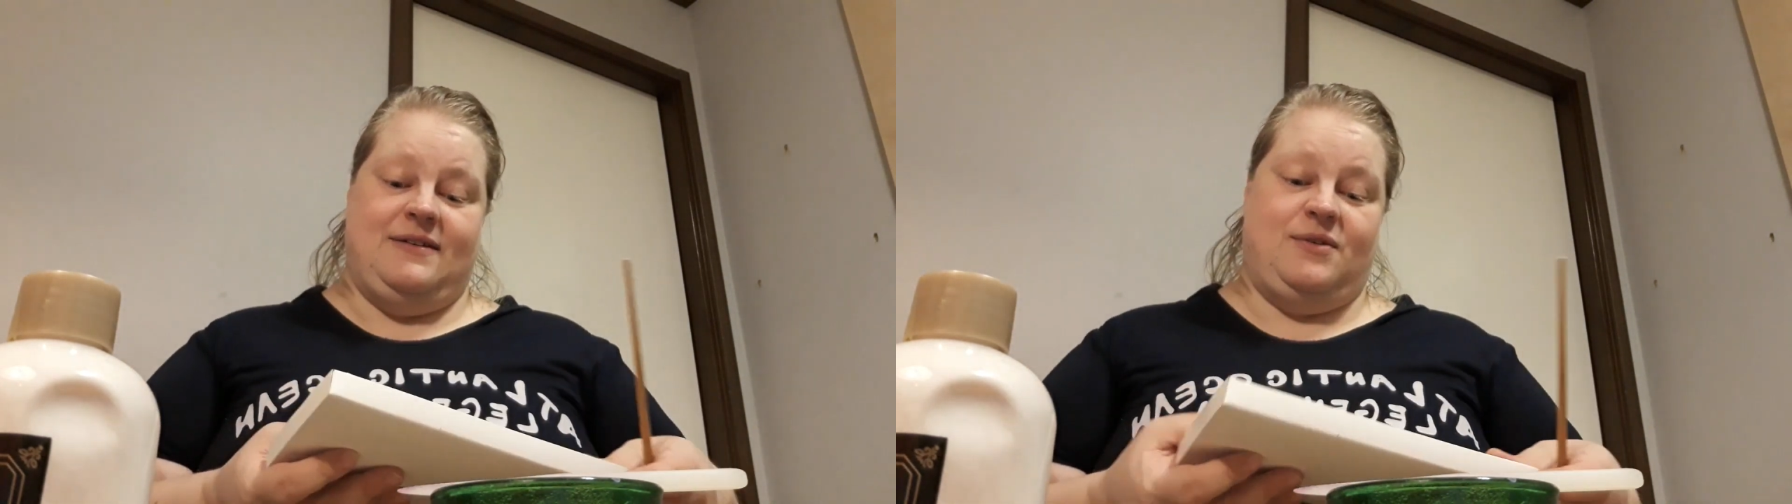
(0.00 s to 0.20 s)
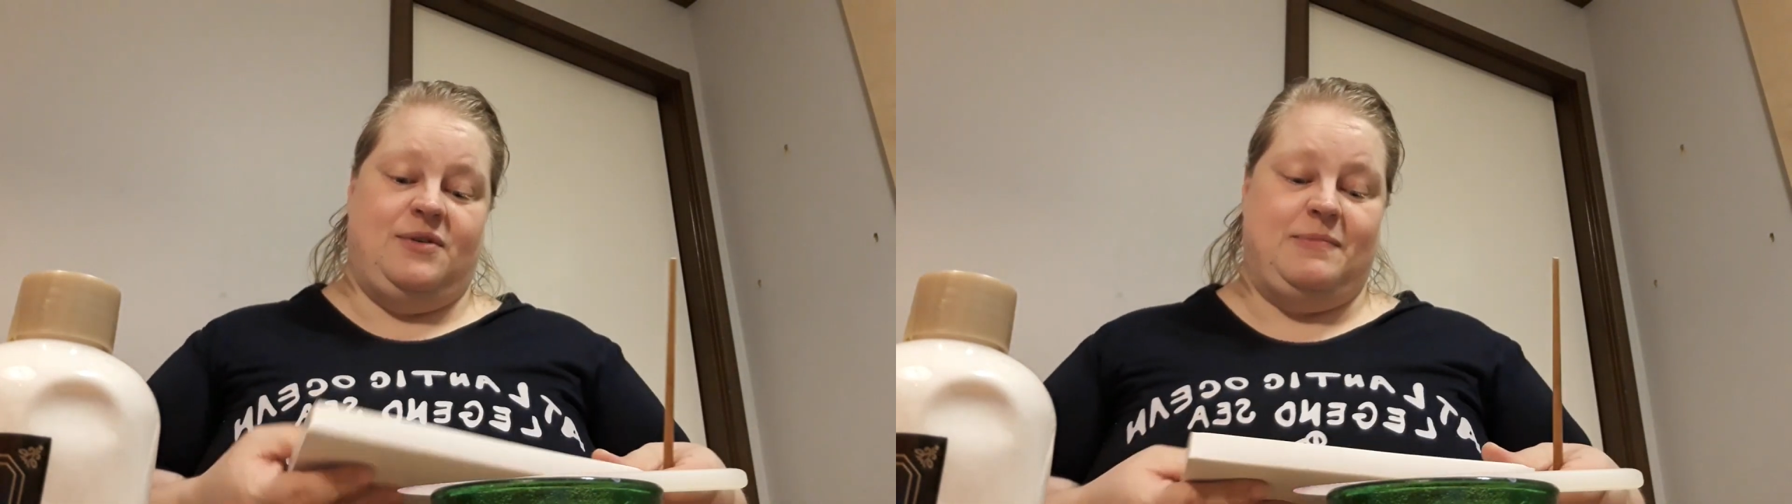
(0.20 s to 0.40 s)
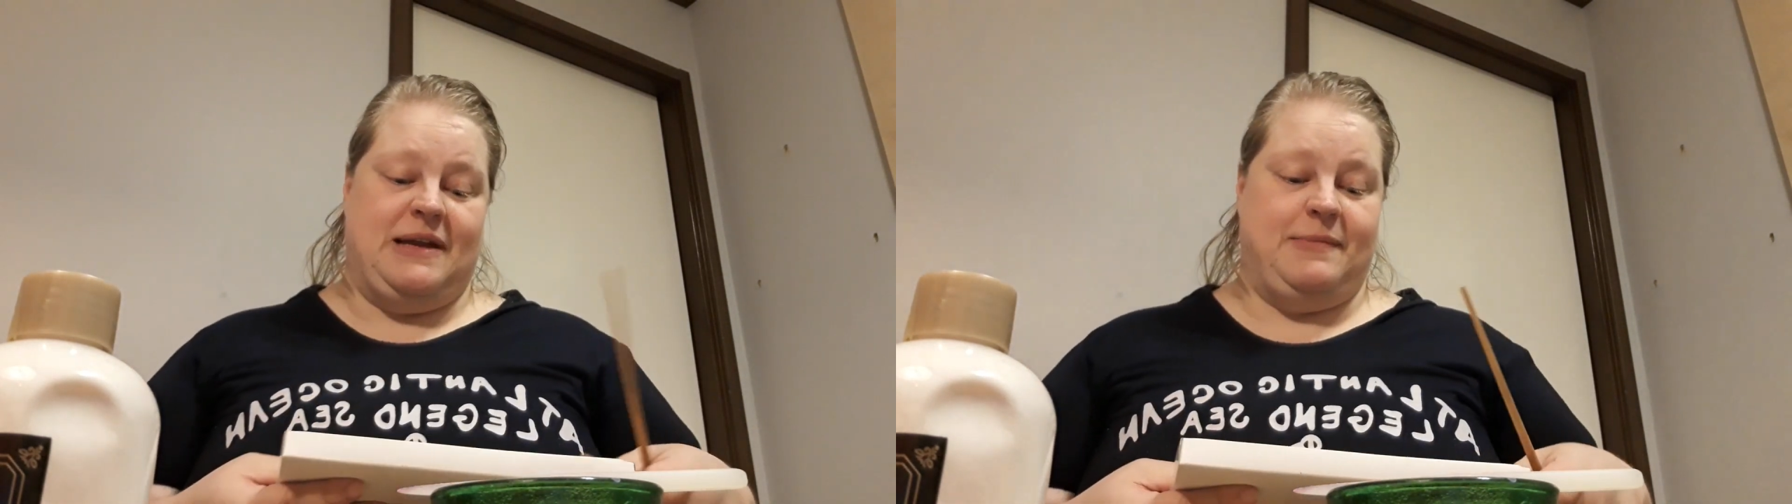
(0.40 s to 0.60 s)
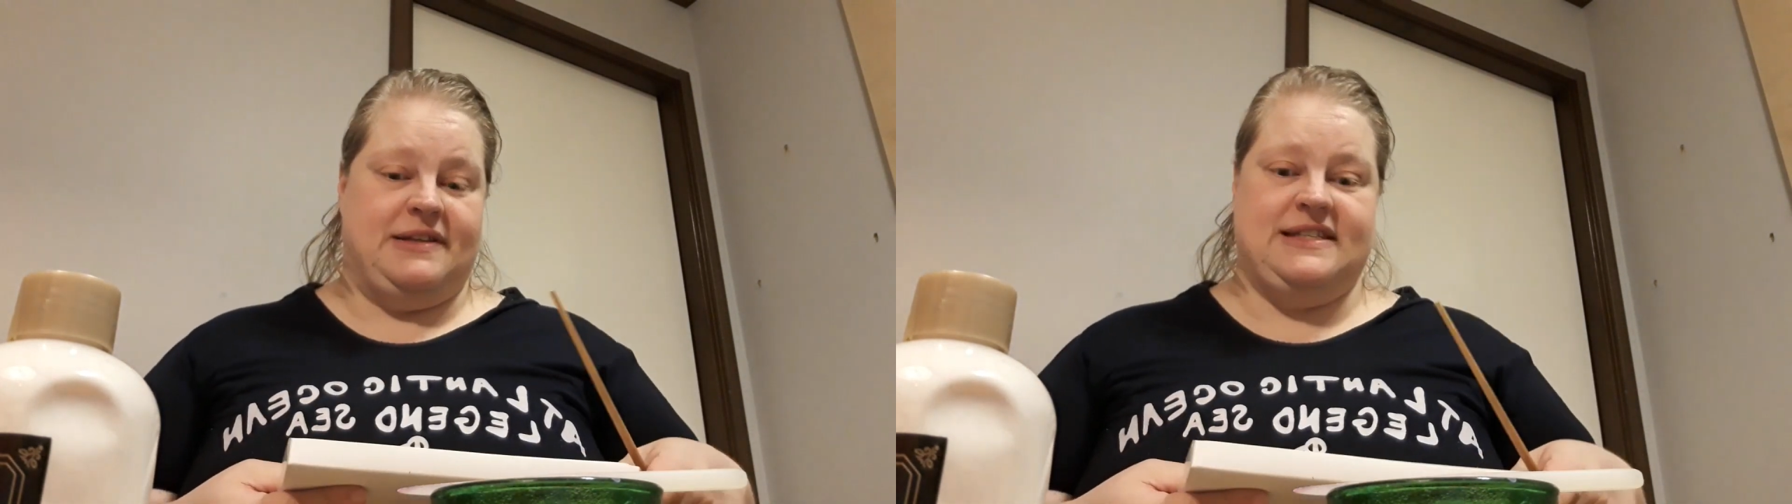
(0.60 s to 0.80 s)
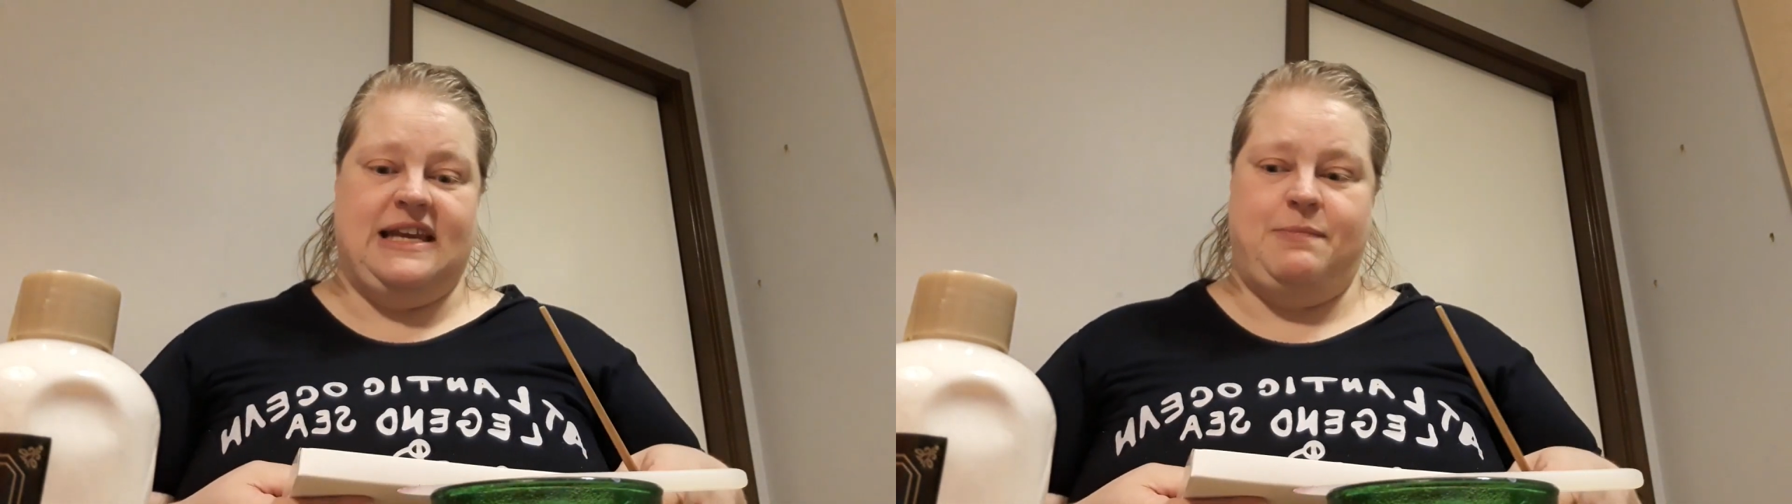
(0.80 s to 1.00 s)
Or maybe
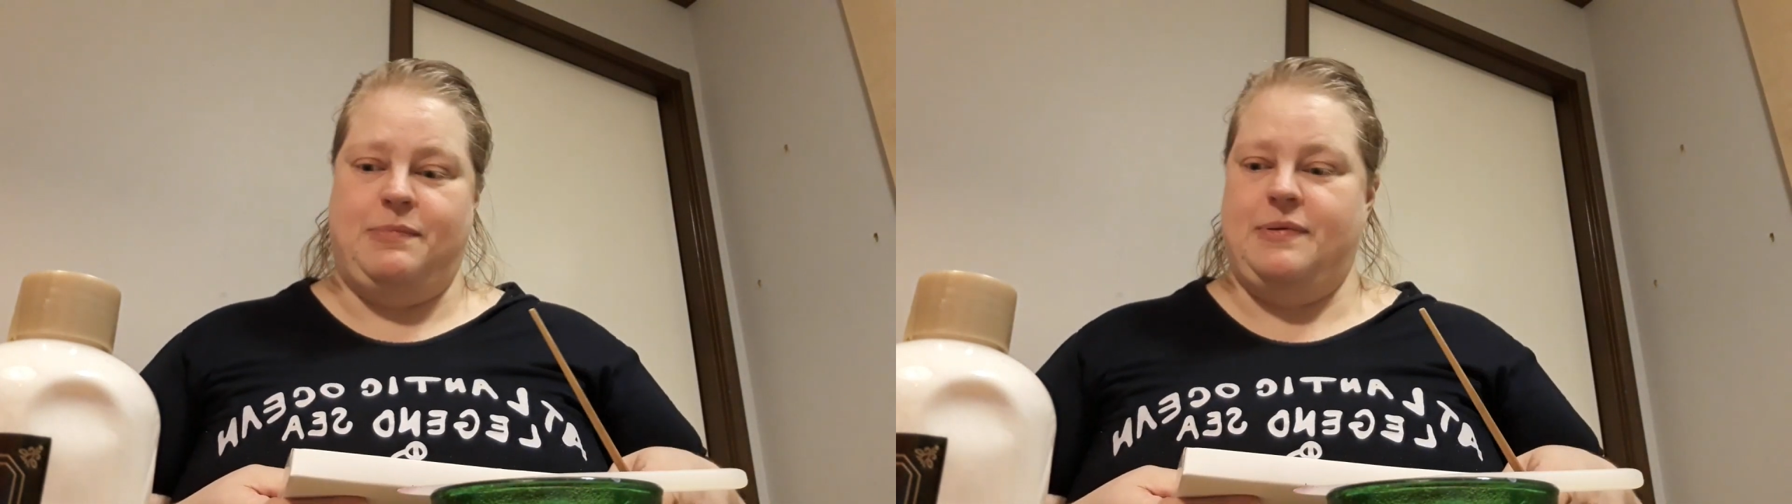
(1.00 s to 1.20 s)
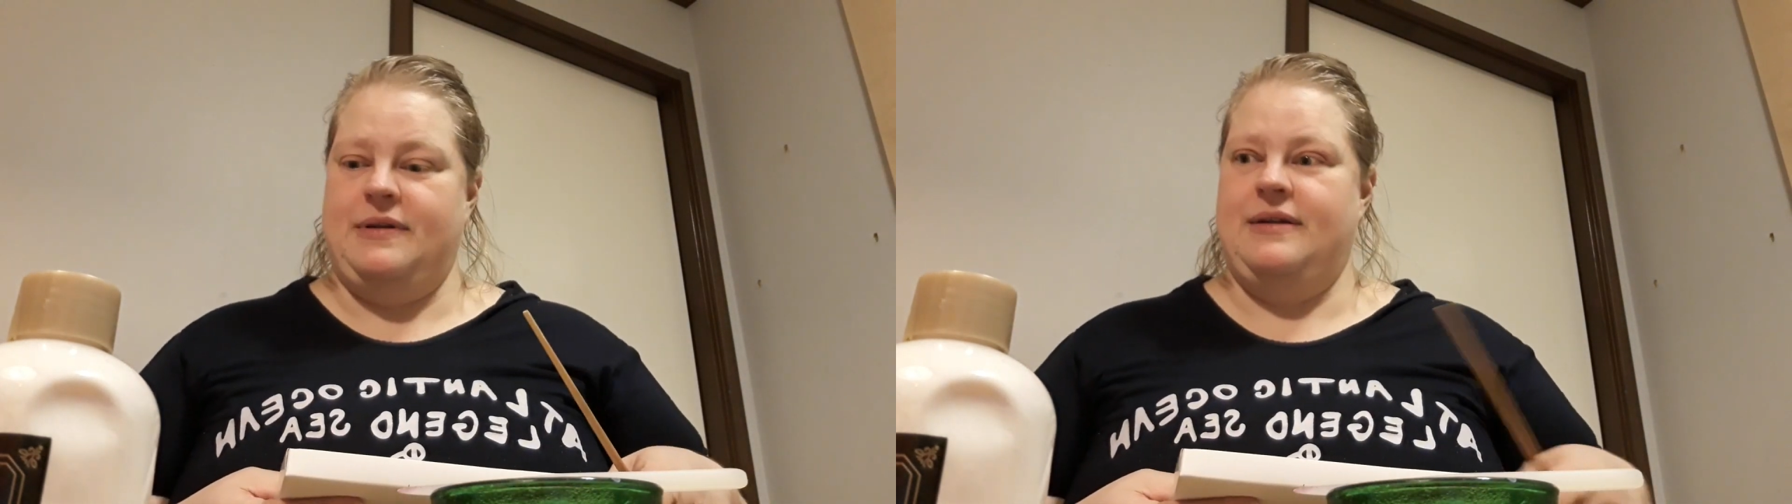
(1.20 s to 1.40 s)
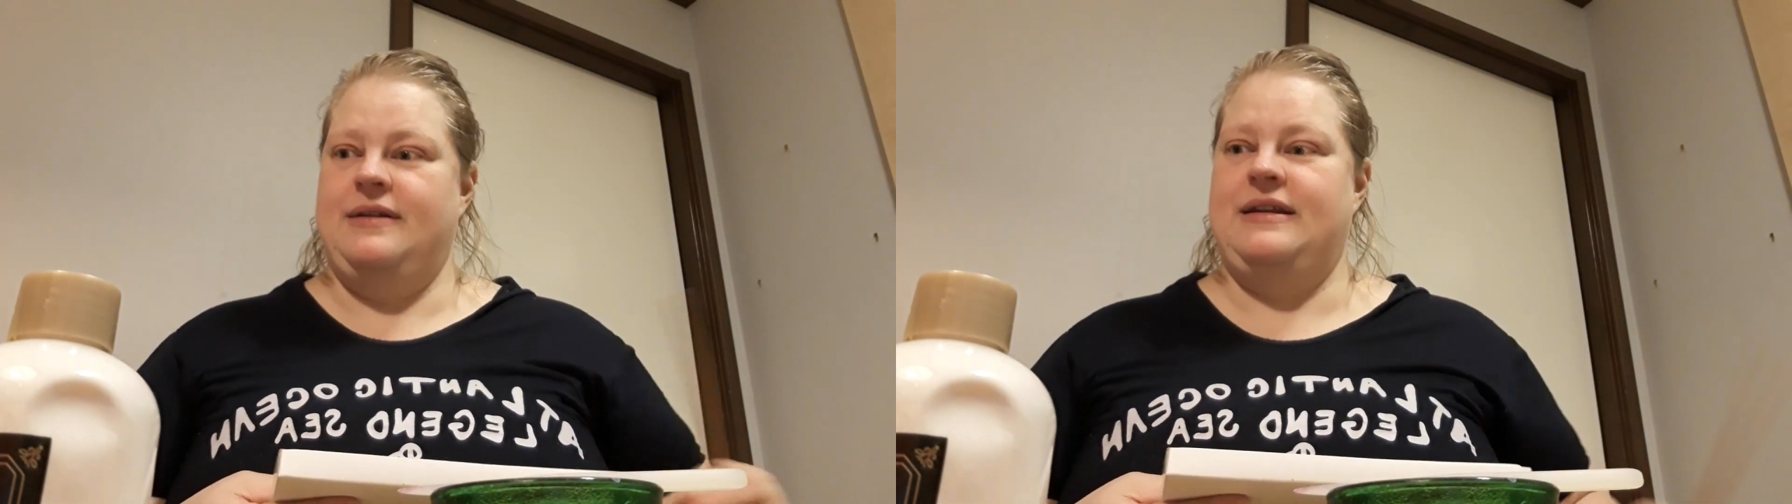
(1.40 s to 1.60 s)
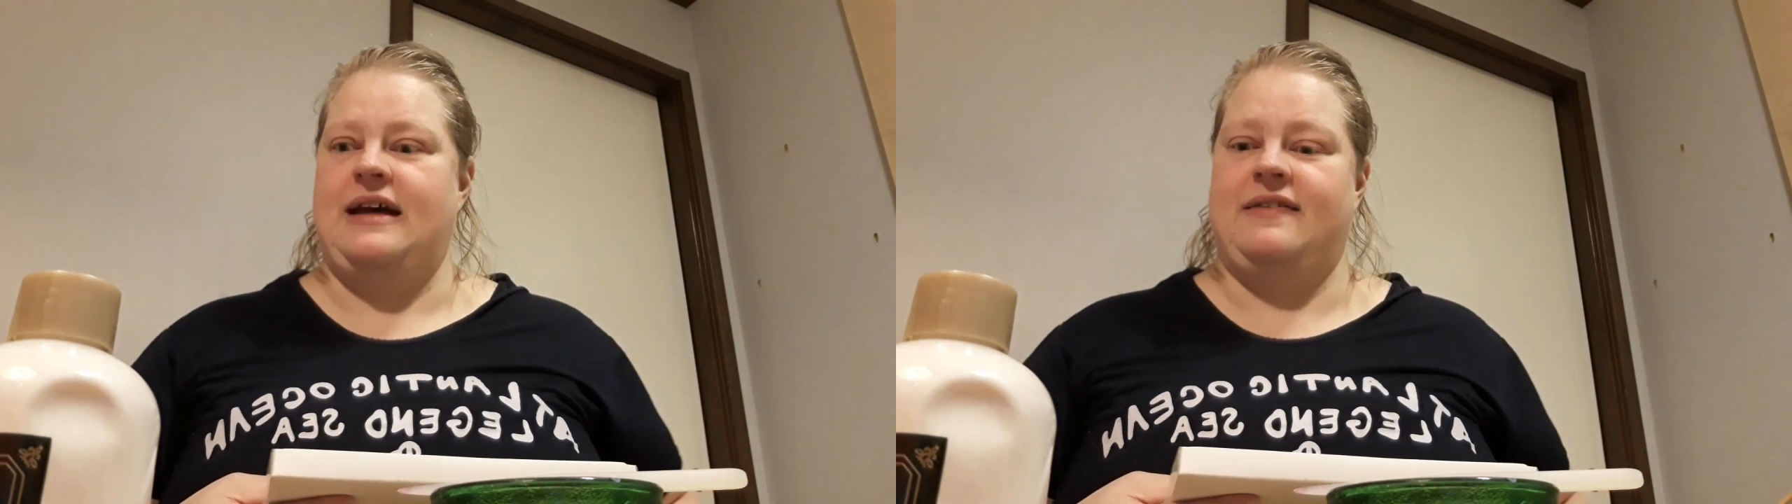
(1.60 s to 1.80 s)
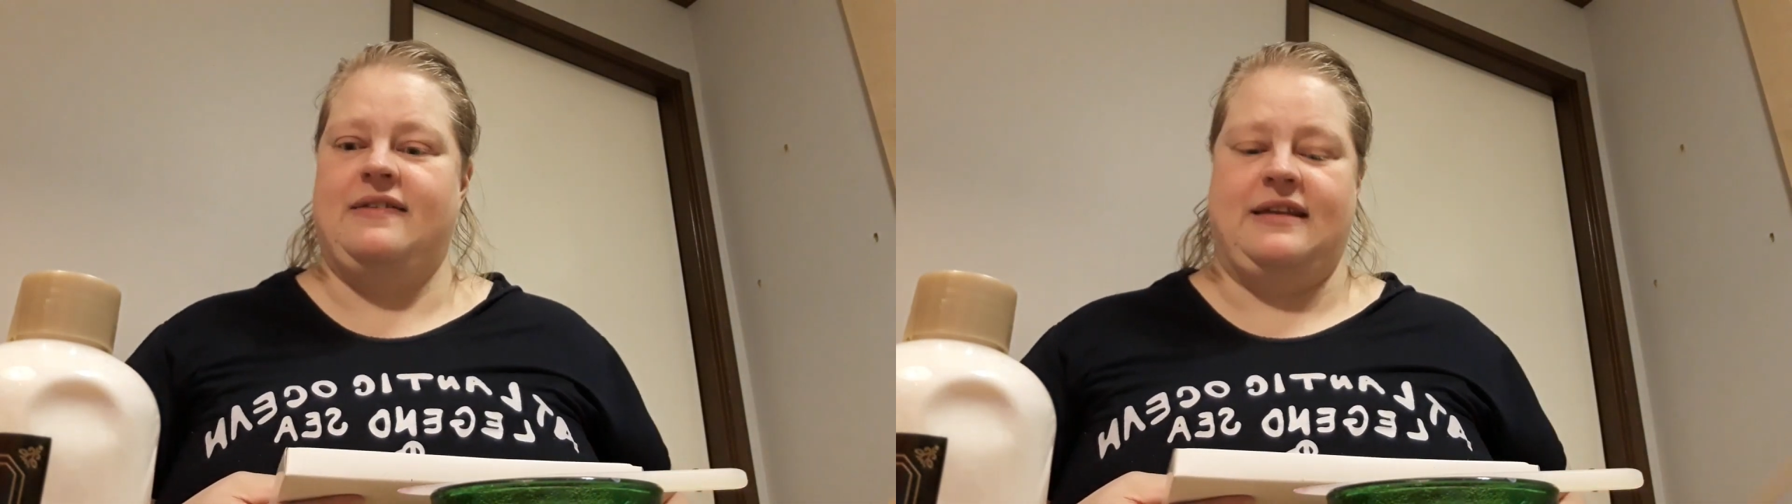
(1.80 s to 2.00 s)
skip that